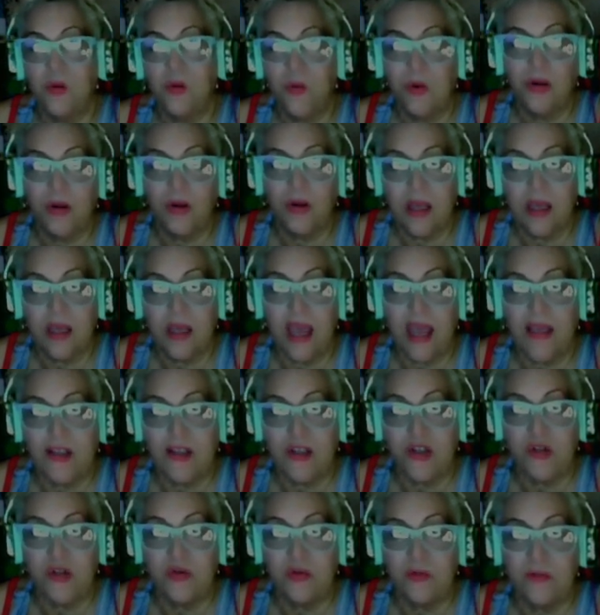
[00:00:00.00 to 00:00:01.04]
We're looking
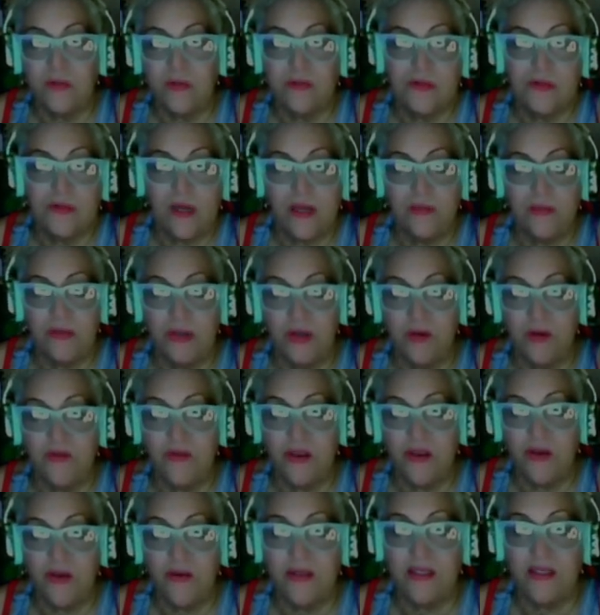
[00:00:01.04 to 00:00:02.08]
at you and
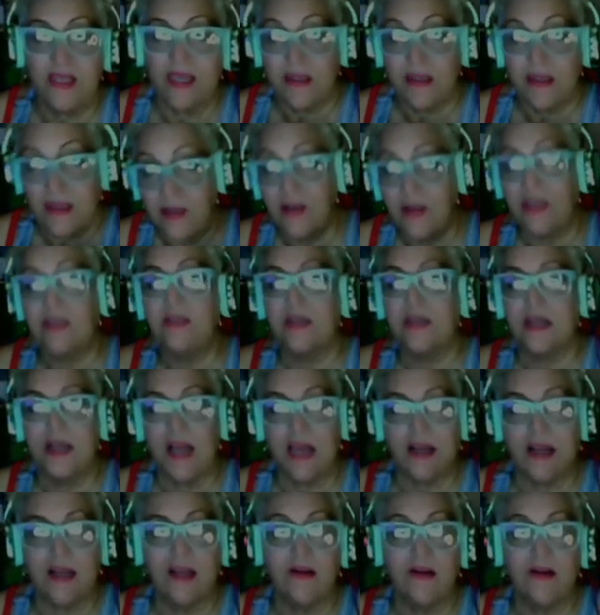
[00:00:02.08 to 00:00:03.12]
observing you. It's like, you need to get
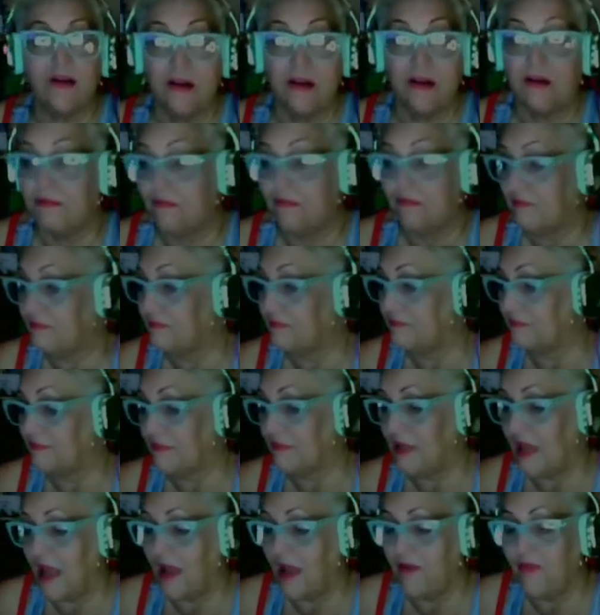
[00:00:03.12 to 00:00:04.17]
out of here.
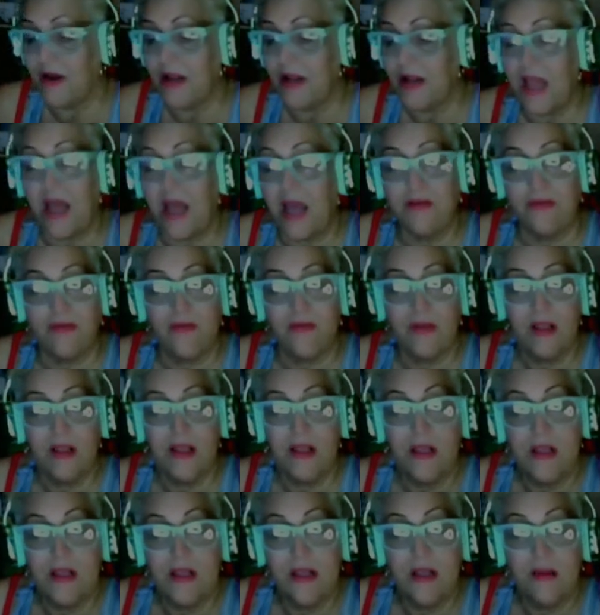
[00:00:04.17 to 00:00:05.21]
I've read a lot of
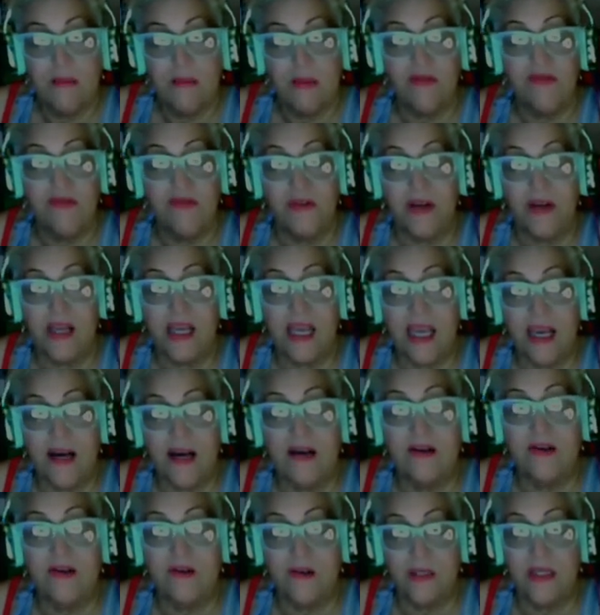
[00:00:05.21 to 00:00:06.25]
Bigfoot
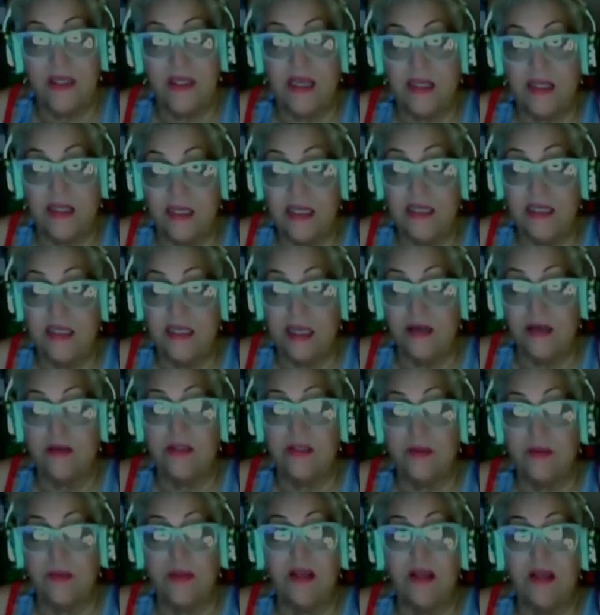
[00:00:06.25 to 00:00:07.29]
encounters that detail
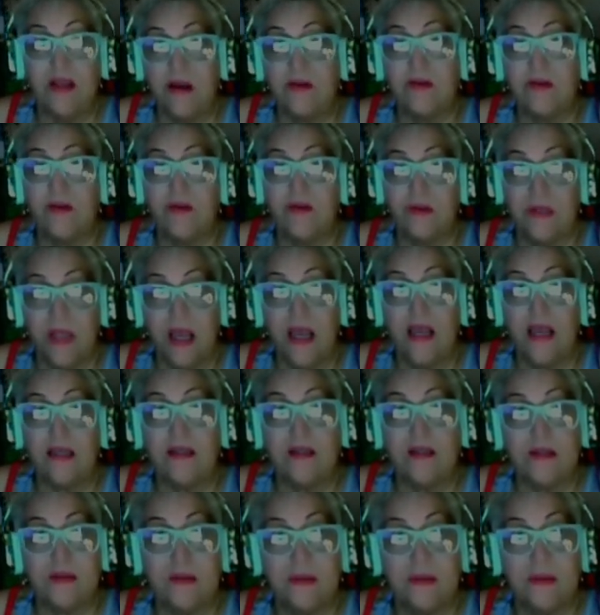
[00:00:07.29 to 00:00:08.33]
something along those
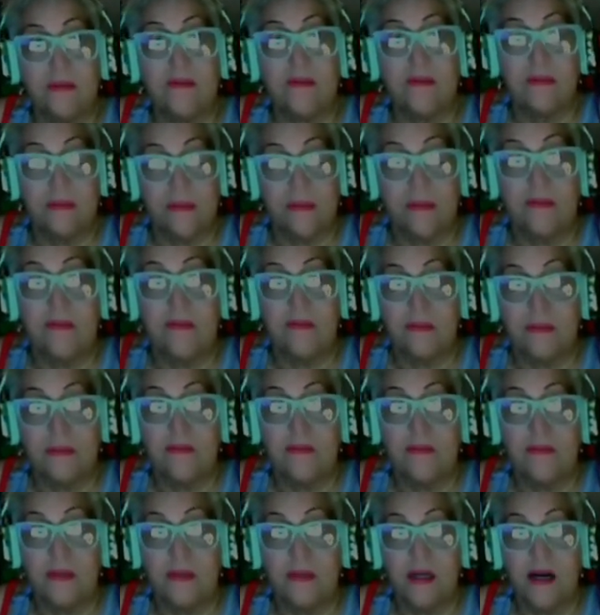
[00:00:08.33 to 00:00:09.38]
lines.
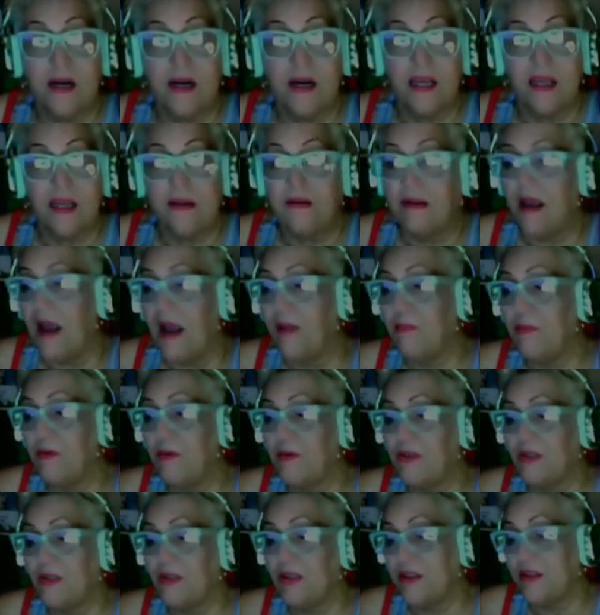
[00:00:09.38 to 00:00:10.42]
All right. I
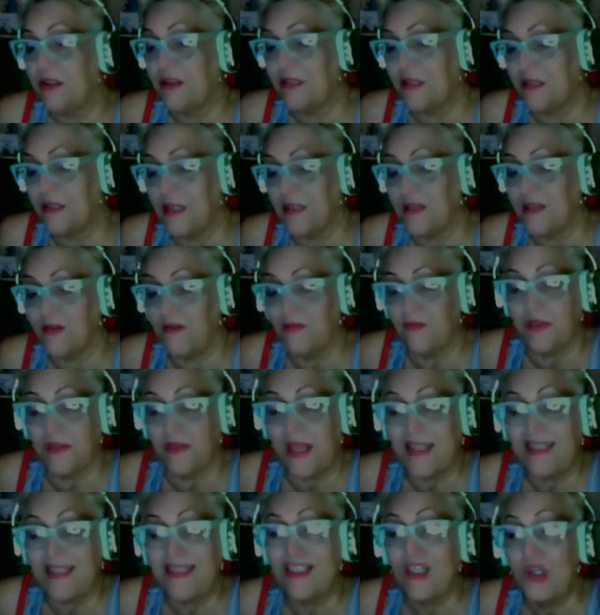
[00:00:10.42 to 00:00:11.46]
personally think that that's
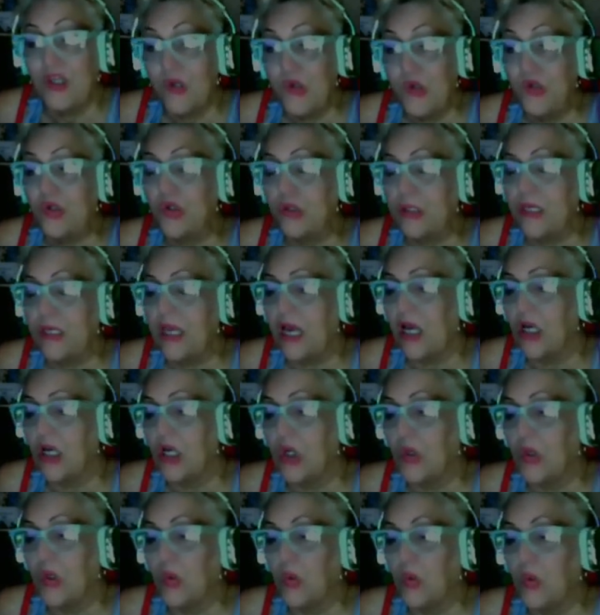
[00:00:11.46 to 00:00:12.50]
usually a
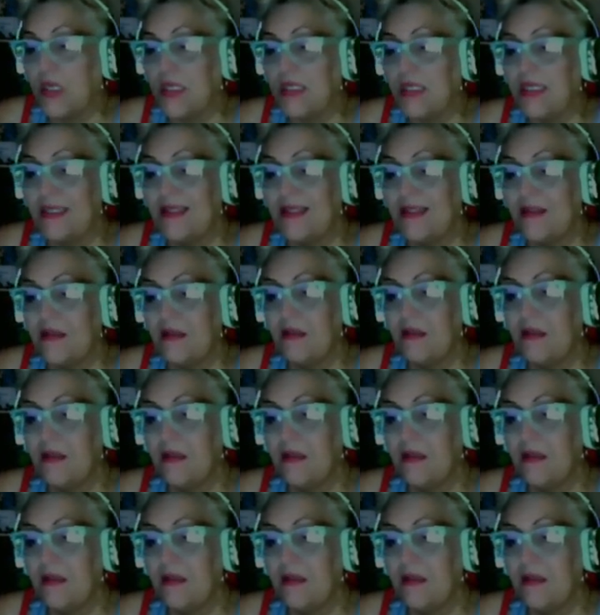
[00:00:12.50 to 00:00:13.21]
good reason.